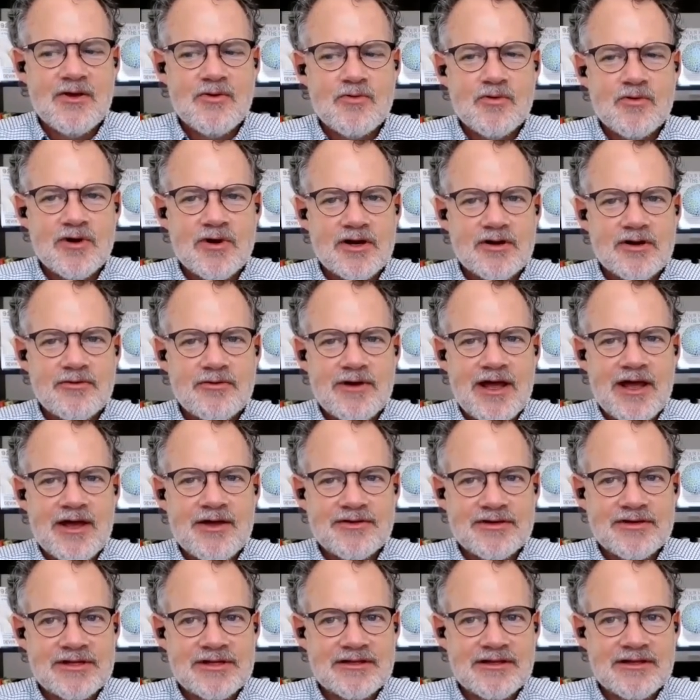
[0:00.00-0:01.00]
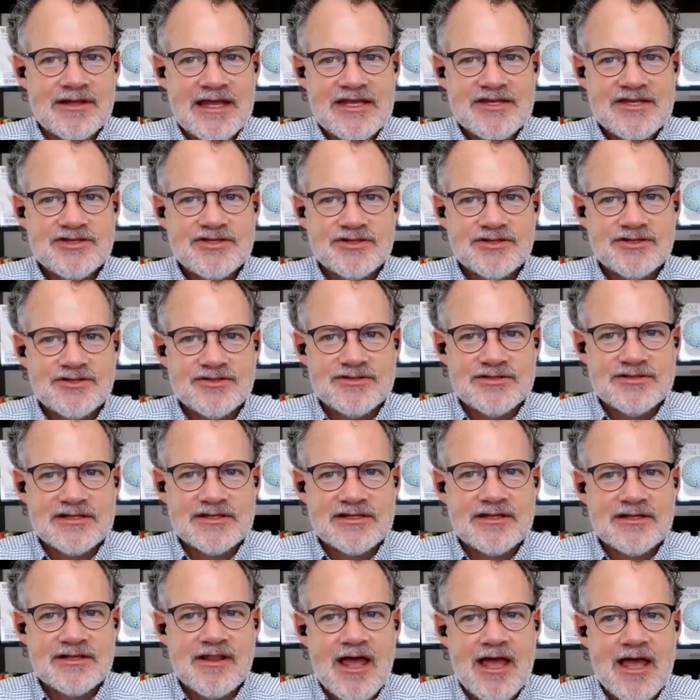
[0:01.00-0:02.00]
work around glaciers,
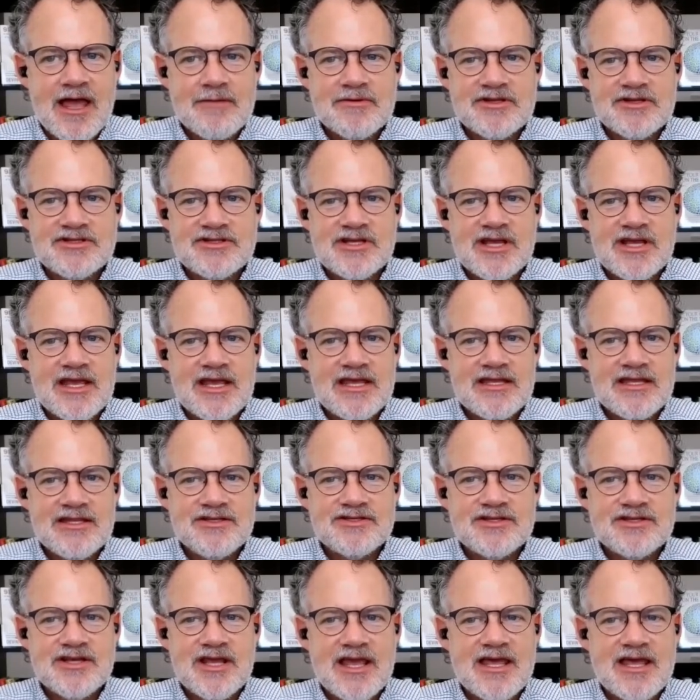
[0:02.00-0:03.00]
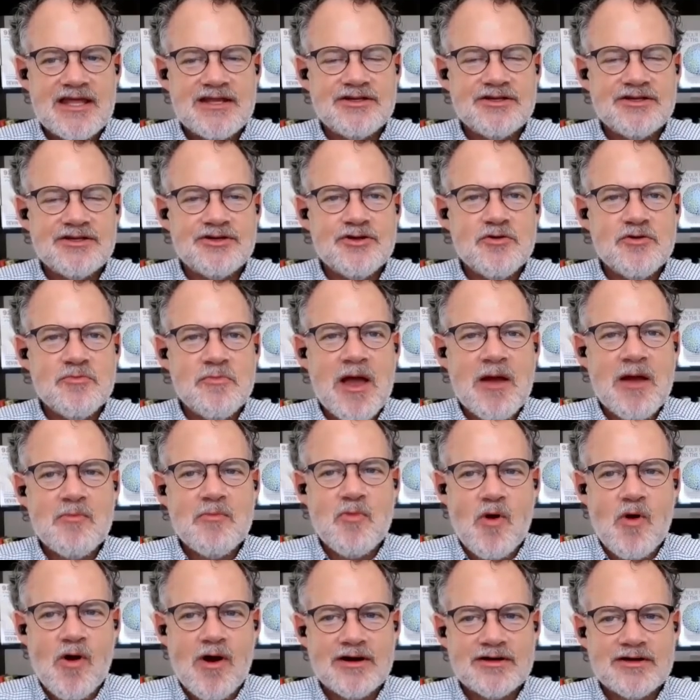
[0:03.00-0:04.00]
climate change, and your new
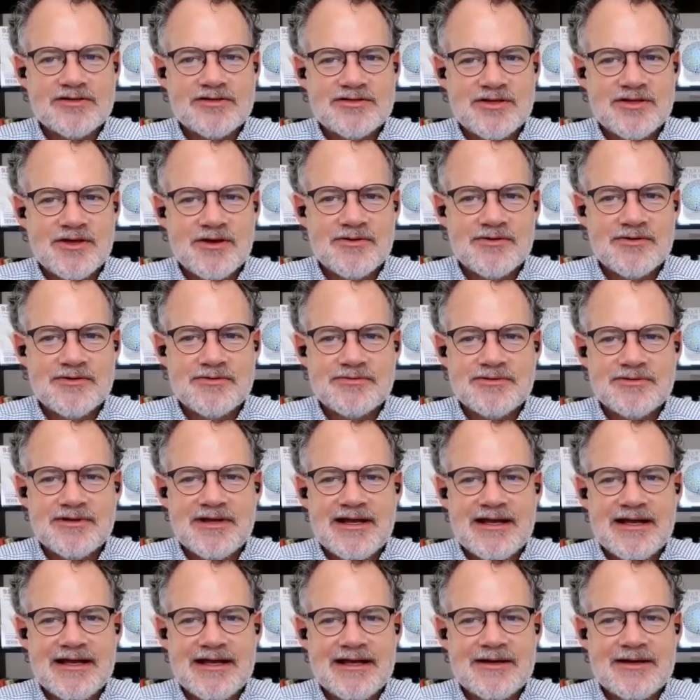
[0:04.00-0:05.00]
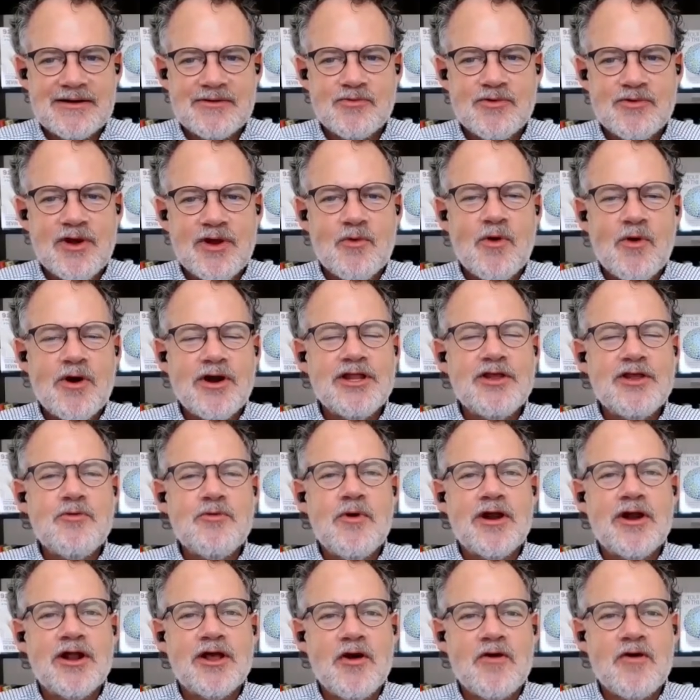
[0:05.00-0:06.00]
memoir. So where do you
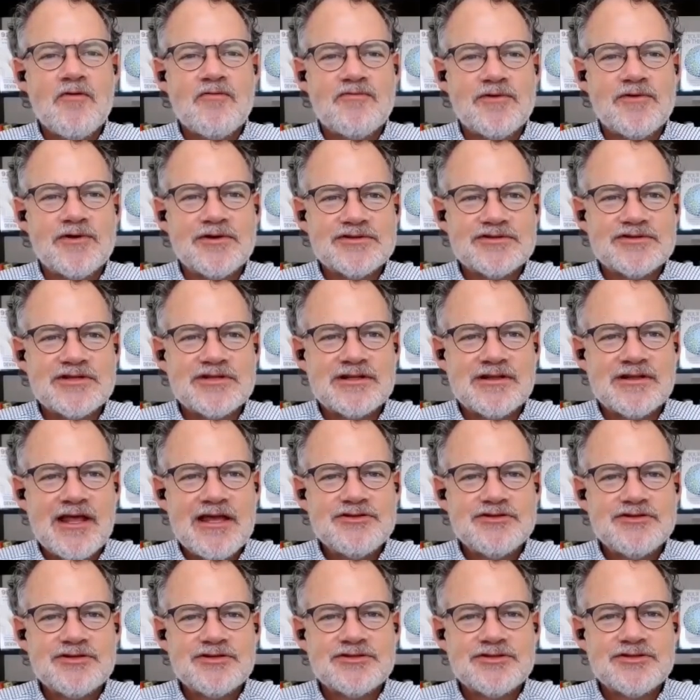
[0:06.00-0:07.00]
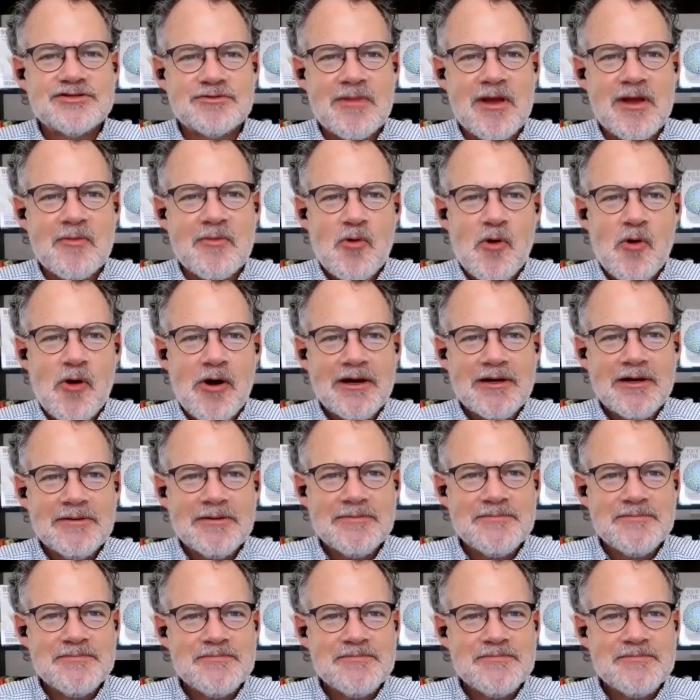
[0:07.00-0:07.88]
want to go first, glaciers or memoir?